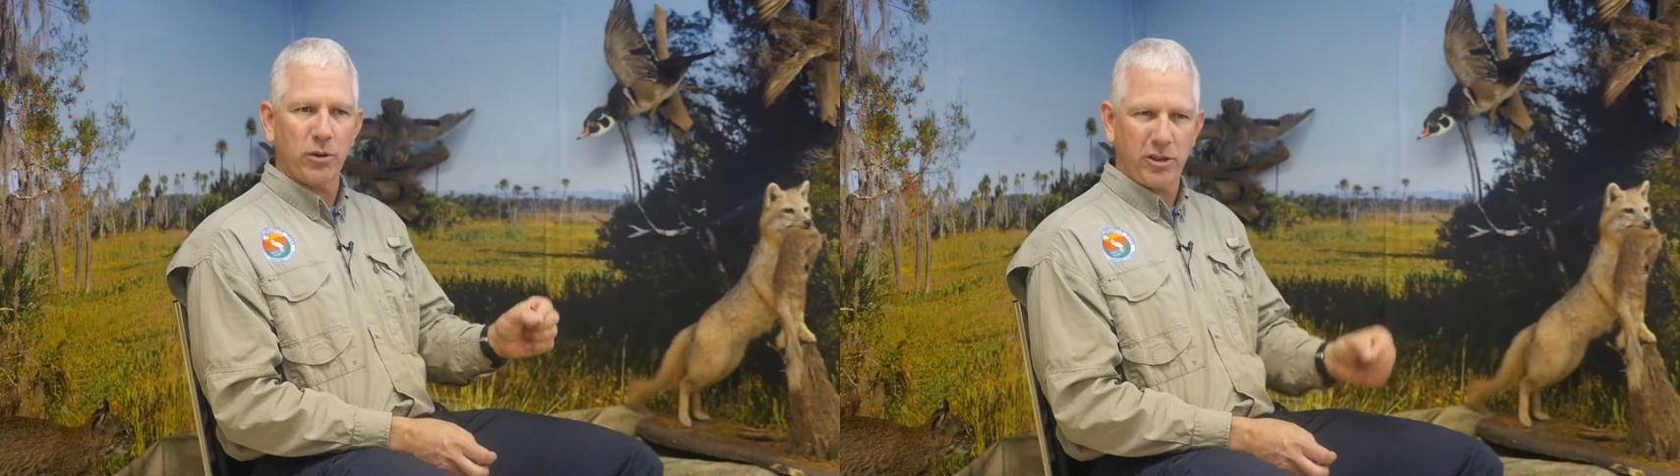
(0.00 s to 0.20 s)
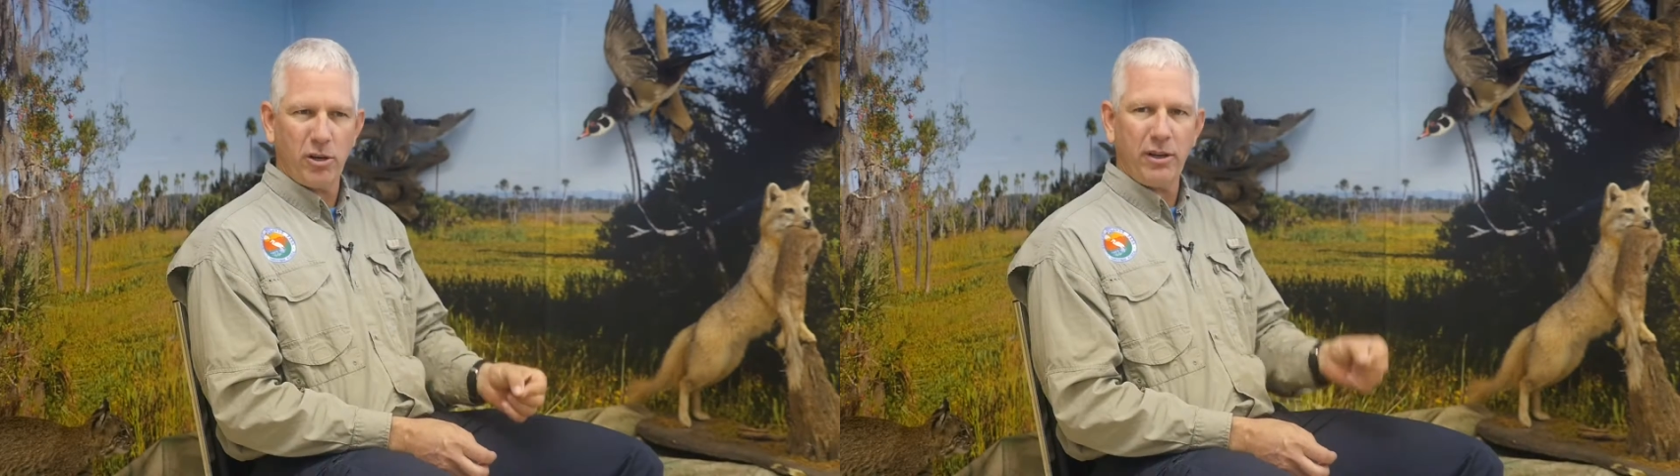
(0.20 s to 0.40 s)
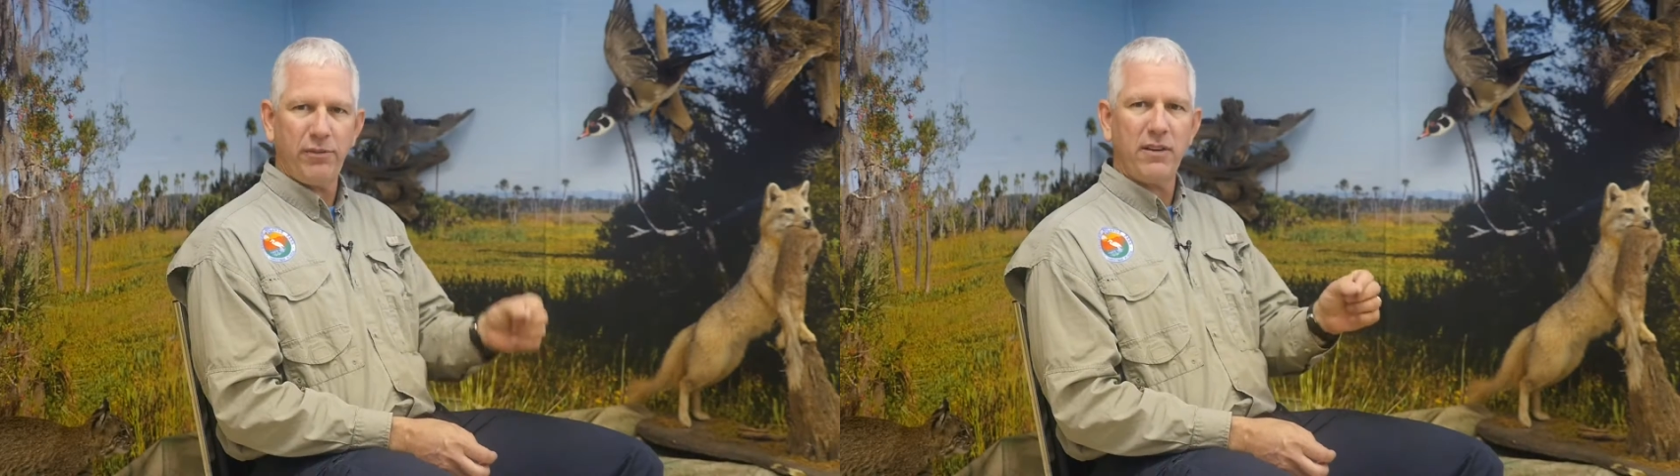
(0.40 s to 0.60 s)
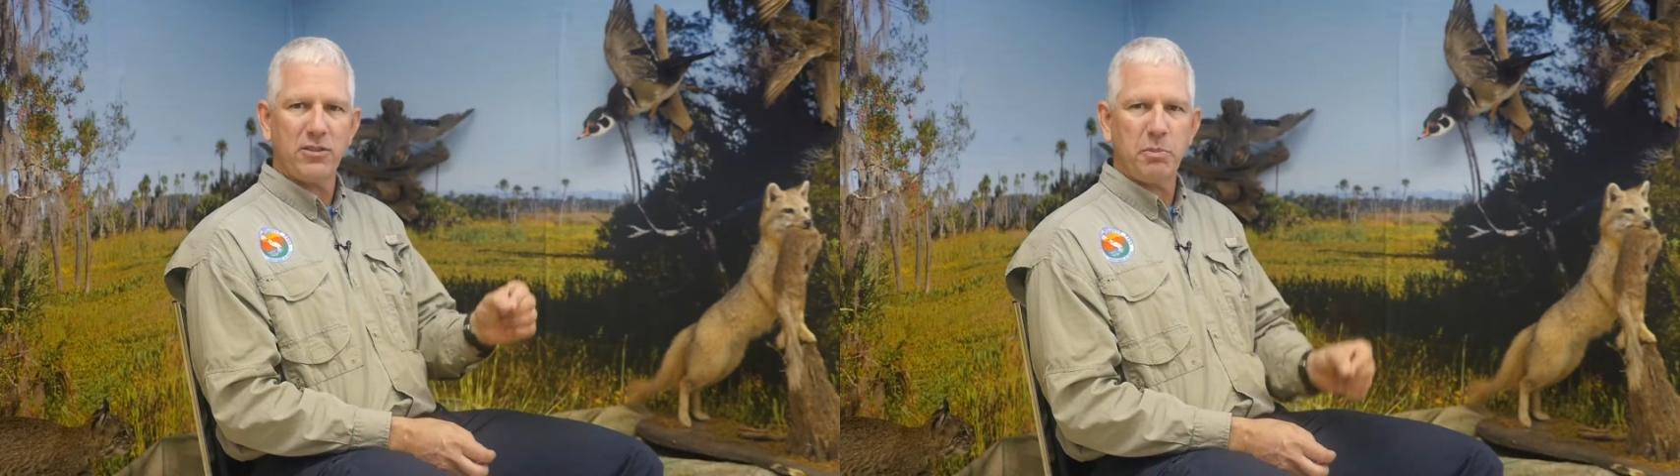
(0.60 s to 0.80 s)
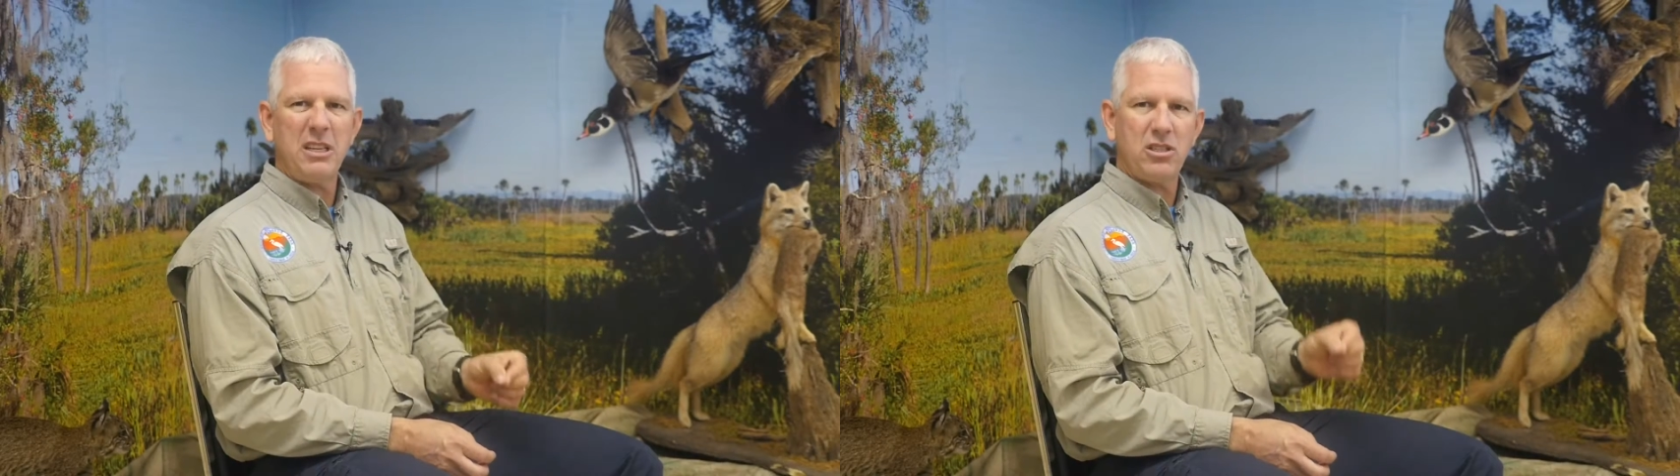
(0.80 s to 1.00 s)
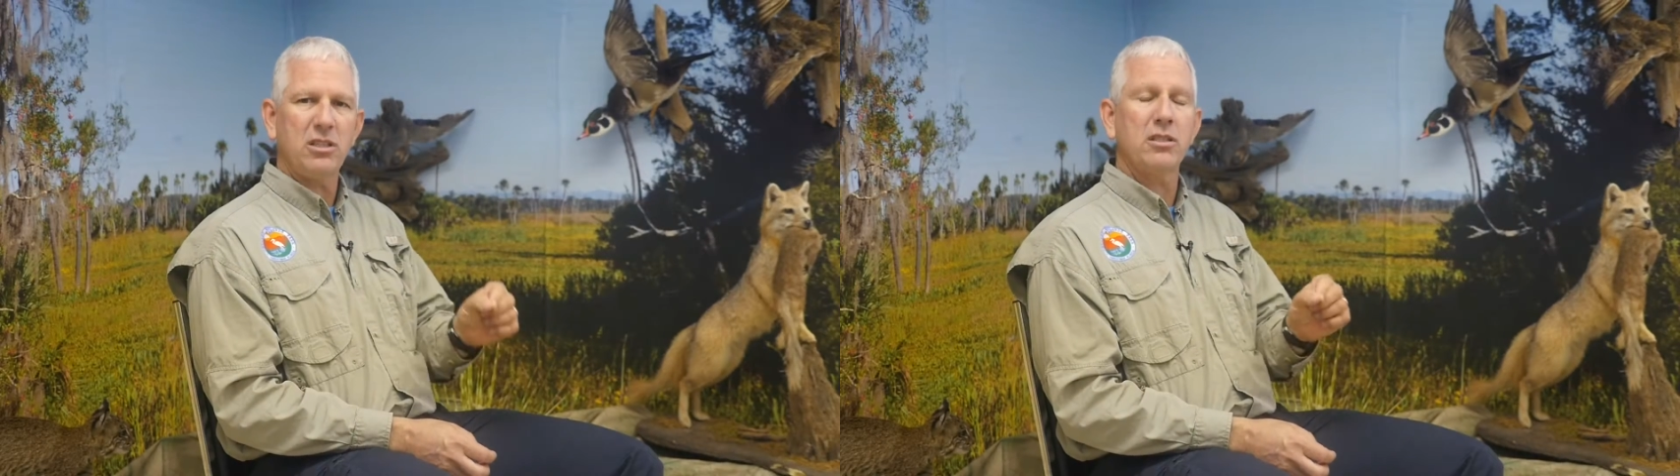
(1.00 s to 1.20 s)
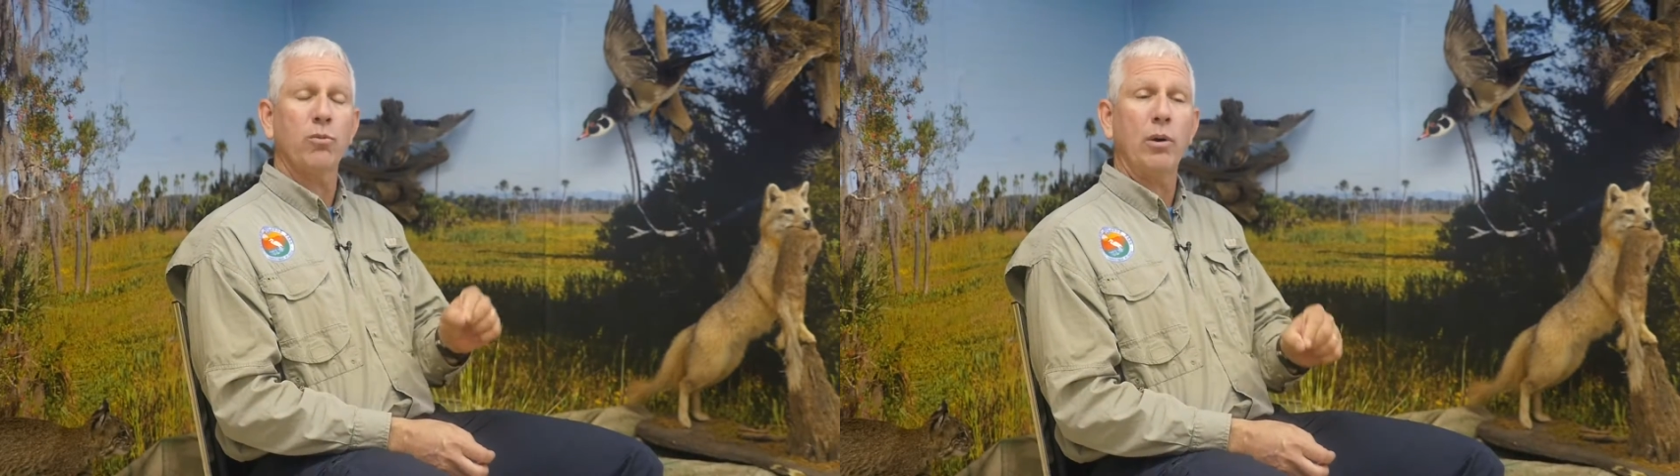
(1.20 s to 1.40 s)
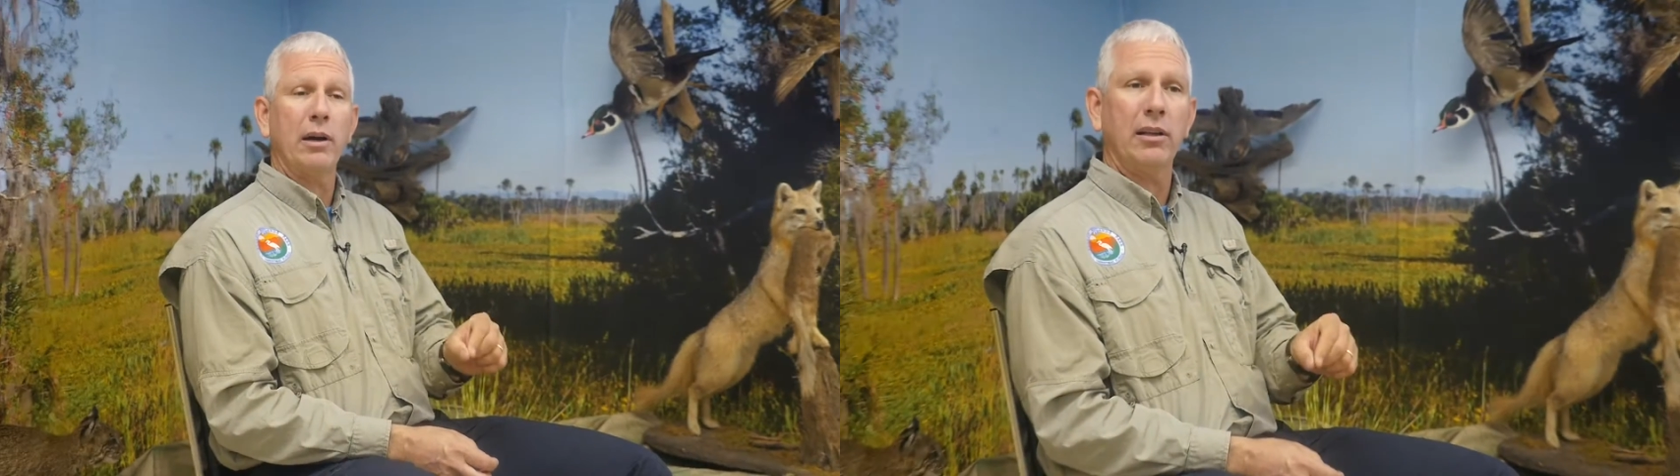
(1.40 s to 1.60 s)
35 species
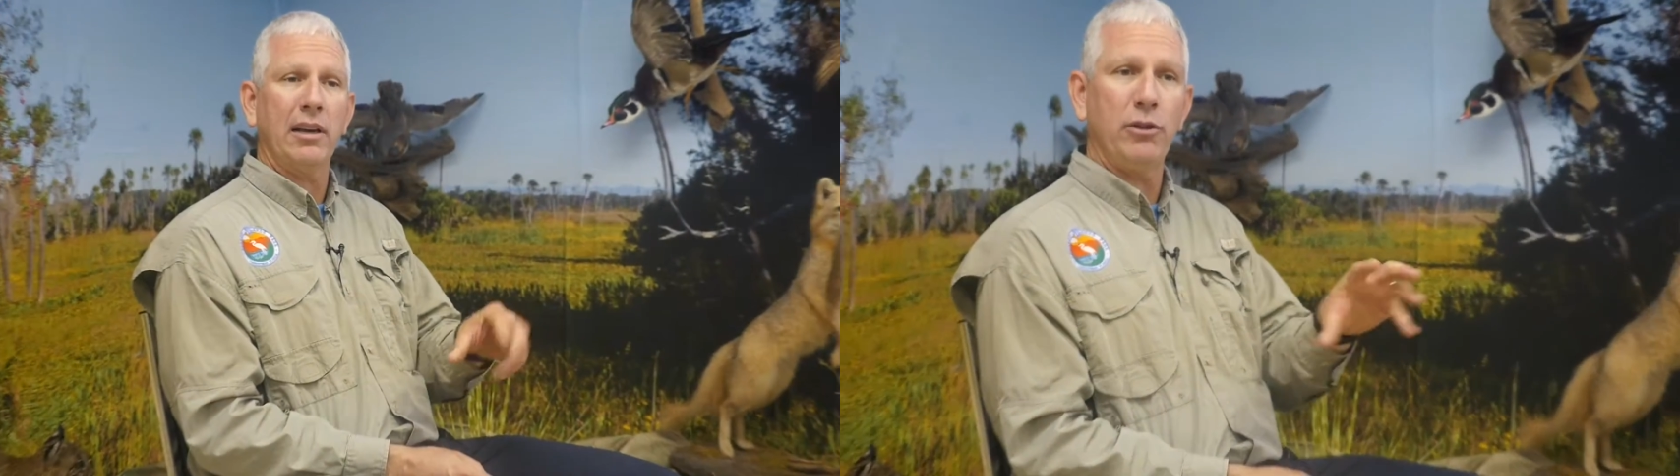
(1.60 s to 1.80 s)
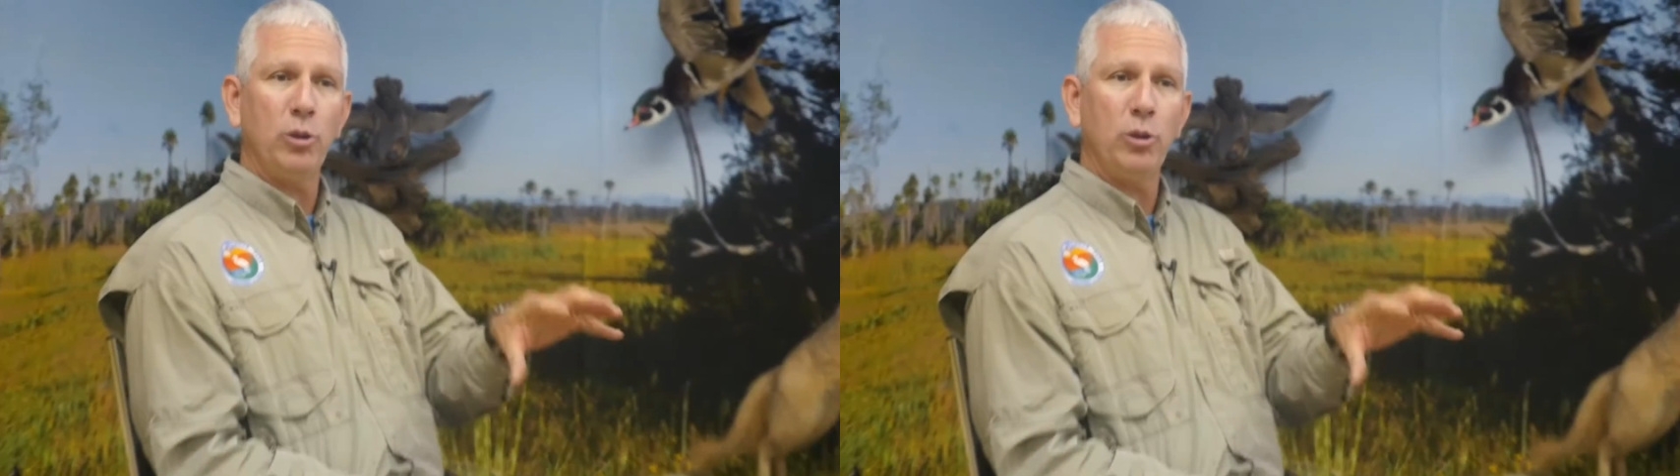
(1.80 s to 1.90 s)
of wildlife